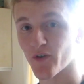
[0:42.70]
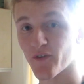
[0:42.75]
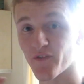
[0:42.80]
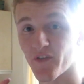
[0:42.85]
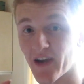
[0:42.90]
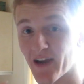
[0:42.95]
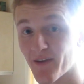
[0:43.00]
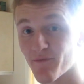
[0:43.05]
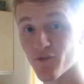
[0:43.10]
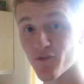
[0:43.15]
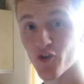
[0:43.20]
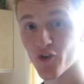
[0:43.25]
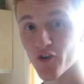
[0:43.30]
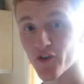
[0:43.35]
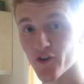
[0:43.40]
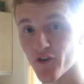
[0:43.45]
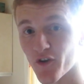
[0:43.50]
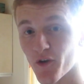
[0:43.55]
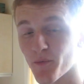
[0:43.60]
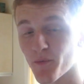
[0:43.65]
if I am
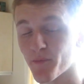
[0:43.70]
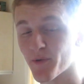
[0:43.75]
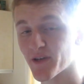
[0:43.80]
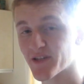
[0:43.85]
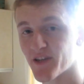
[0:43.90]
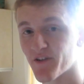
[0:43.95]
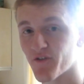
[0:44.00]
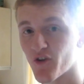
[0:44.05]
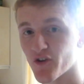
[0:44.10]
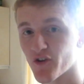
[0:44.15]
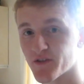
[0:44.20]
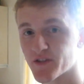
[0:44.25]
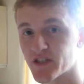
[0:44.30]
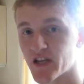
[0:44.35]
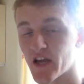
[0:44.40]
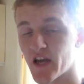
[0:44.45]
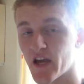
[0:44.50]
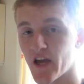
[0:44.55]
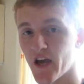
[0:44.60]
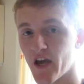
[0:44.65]
vlogging or not, but basically I've got
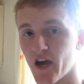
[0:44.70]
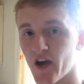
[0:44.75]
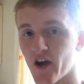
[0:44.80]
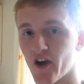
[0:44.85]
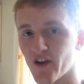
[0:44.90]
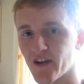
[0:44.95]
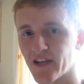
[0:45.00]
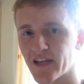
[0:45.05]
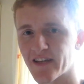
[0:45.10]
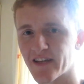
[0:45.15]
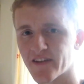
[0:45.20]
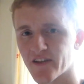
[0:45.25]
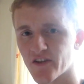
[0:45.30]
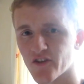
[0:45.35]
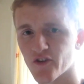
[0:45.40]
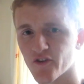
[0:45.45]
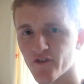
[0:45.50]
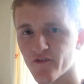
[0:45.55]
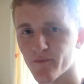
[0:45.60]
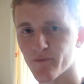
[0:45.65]
this league
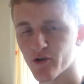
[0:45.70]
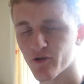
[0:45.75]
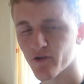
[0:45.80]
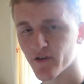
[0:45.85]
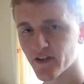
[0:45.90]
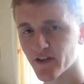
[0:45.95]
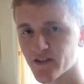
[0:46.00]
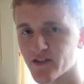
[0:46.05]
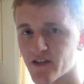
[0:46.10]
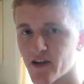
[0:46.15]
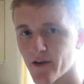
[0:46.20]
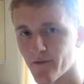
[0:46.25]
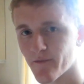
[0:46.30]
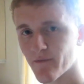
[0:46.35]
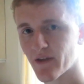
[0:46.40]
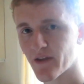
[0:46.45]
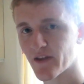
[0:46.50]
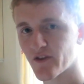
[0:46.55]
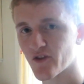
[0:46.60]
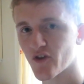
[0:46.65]
dinner do for my cricket
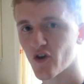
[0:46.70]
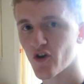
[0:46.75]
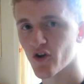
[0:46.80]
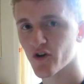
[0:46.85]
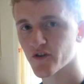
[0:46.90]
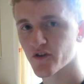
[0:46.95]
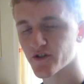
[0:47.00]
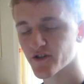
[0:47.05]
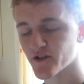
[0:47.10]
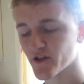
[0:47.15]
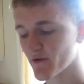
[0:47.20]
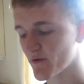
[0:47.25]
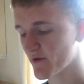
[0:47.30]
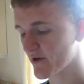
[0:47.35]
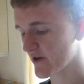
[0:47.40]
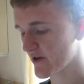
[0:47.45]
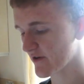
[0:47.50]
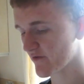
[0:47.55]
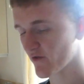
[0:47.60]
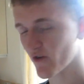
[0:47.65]
tonight in York, so
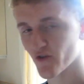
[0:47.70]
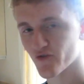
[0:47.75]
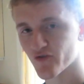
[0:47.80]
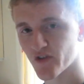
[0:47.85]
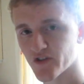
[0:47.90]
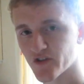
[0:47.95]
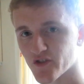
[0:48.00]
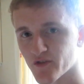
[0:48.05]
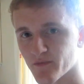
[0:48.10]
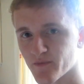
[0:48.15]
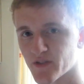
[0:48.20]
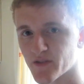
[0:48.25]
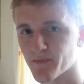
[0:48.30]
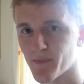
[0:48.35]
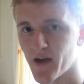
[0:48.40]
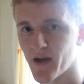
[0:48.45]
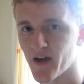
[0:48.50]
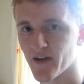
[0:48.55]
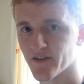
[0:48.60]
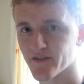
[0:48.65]
I've got to dress up
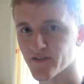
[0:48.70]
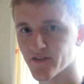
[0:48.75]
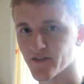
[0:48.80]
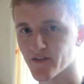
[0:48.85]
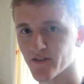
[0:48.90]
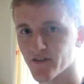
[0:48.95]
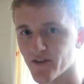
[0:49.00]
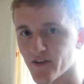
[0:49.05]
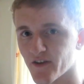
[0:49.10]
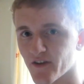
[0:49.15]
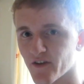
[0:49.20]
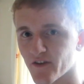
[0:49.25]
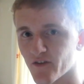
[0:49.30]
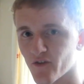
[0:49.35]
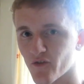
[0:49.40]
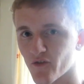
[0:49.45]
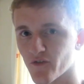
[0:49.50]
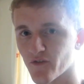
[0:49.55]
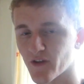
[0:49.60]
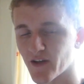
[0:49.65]
smart and
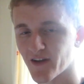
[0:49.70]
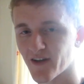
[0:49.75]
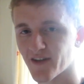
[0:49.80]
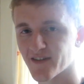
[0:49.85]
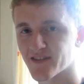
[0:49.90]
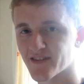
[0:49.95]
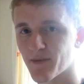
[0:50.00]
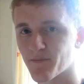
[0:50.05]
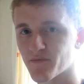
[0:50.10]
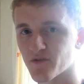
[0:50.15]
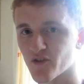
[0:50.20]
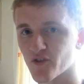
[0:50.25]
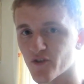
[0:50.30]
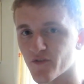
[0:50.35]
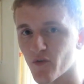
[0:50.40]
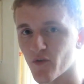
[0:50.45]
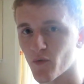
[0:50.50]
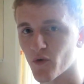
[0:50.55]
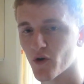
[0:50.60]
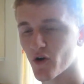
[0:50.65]
go and accept a
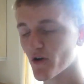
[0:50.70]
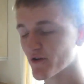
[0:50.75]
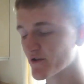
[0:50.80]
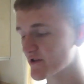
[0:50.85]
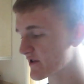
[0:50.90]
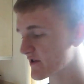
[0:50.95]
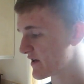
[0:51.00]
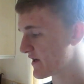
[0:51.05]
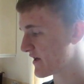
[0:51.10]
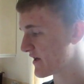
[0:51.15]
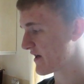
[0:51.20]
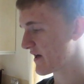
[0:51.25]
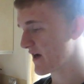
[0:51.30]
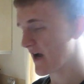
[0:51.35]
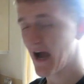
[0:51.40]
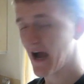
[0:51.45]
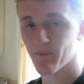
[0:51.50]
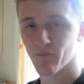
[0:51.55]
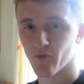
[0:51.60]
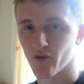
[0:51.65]
load of awards.
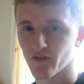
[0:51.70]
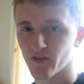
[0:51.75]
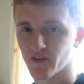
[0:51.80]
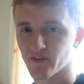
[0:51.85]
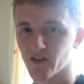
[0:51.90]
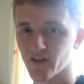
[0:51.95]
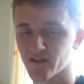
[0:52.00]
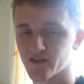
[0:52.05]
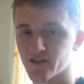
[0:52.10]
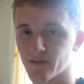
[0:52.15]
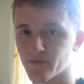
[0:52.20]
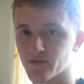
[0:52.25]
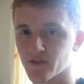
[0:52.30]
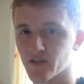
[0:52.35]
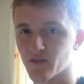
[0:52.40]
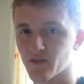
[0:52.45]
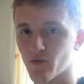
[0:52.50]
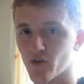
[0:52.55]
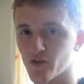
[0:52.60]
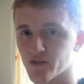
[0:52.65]
I'm not
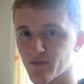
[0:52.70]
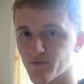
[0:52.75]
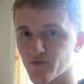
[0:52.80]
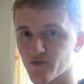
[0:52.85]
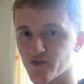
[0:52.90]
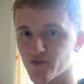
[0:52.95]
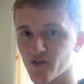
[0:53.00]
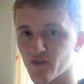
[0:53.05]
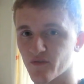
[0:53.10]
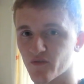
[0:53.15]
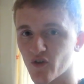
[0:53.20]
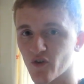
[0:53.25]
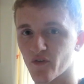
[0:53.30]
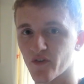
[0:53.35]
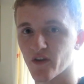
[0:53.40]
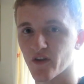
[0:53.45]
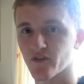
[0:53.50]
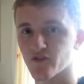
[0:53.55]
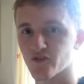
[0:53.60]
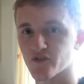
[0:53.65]
accepting any awards, I'm just sort of
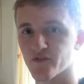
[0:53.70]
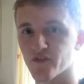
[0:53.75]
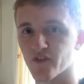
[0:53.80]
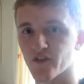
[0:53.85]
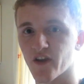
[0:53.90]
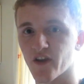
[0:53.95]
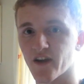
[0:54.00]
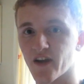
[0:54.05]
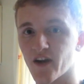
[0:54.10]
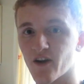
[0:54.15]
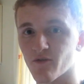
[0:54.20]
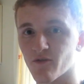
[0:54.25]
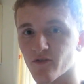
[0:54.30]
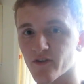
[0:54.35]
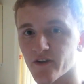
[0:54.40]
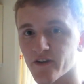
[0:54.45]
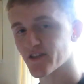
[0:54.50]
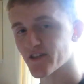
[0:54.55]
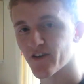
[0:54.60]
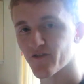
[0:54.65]
going there just for the night out,
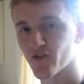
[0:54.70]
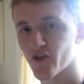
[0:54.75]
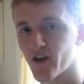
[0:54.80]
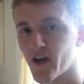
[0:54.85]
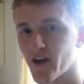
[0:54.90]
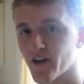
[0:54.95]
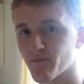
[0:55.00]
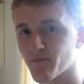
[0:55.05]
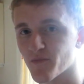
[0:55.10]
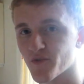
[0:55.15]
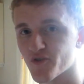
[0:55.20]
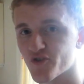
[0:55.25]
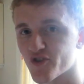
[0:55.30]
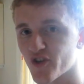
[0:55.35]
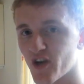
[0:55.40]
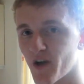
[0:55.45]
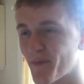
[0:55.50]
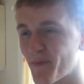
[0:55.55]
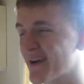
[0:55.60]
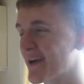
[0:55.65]
really. Yeah, I've got iron my
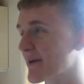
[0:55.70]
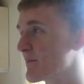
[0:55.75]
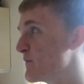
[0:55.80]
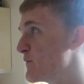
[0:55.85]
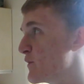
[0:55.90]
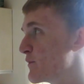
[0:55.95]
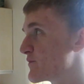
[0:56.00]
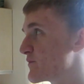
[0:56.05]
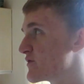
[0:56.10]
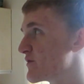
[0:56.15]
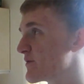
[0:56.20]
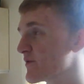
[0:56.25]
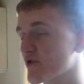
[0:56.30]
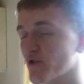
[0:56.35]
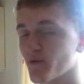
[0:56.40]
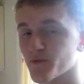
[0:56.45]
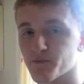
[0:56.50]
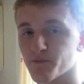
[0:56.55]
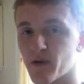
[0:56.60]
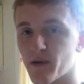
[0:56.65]
shirt. I might get my mum to do it when
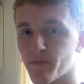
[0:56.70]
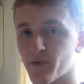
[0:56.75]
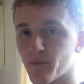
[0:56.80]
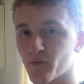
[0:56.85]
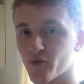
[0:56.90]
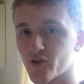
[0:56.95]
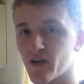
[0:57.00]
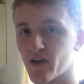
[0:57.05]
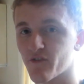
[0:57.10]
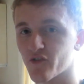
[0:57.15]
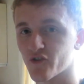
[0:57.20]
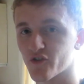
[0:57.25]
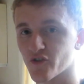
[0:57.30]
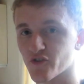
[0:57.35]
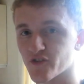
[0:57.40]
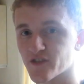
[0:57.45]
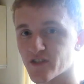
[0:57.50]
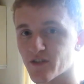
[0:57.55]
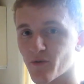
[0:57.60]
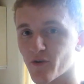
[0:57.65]
she comes back, but I'm going to have a
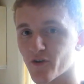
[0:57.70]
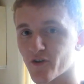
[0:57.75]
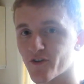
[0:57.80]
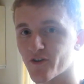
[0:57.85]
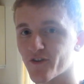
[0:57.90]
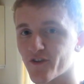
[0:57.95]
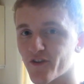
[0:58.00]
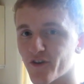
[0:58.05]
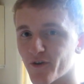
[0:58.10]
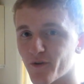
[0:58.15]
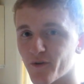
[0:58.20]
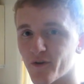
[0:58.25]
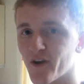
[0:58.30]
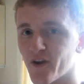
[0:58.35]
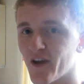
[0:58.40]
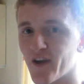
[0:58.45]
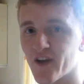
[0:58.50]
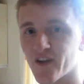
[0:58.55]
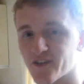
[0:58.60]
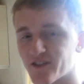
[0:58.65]
go, see what I can do.
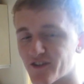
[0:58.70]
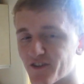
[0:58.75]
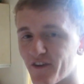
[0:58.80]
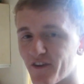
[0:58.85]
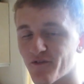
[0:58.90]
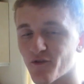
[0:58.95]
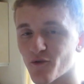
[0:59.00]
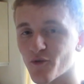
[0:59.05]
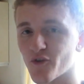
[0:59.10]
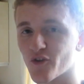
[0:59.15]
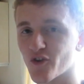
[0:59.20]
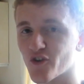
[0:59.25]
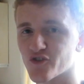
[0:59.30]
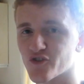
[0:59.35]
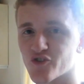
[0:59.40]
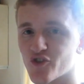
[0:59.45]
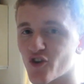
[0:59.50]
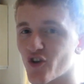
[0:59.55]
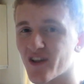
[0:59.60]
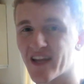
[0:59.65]
Because everyone
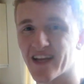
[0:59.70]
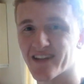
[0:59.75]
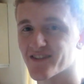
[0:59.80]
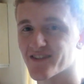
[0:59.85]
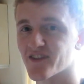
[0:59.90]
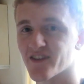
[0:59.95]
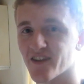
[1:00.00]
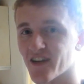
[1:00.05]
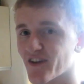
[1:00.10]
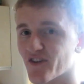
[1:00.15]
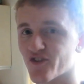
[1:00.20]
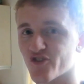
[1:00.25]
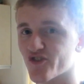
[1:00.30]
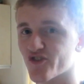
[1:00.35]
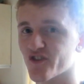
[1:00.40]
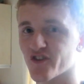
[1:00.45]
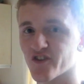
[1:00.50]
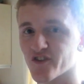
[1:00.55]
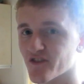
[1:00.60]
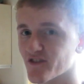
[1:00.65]
knows, no lads can iron
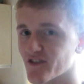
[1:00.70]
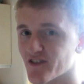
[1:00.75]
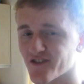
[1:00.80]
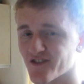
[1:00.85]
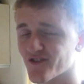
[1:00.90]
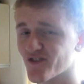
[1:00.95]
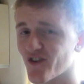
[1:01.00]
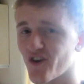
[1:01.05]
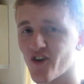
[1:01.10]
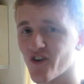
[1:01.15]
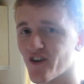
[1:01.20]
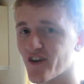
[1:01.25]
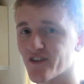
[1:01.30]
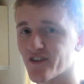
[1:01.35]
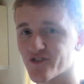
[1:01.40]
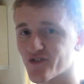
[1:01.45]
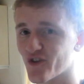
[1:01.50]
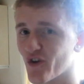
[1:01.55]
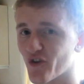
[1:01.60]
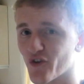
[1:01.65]
shirts. It's not
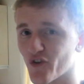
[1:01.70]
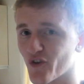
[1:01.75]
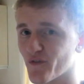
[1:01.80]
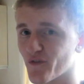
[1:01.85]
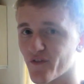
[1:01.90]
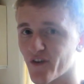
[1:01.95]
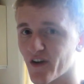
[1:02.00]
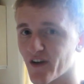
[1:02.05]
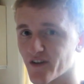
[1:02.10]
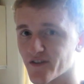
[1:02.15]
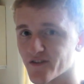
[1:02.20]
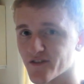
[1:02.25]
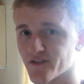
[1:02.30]
a known fact.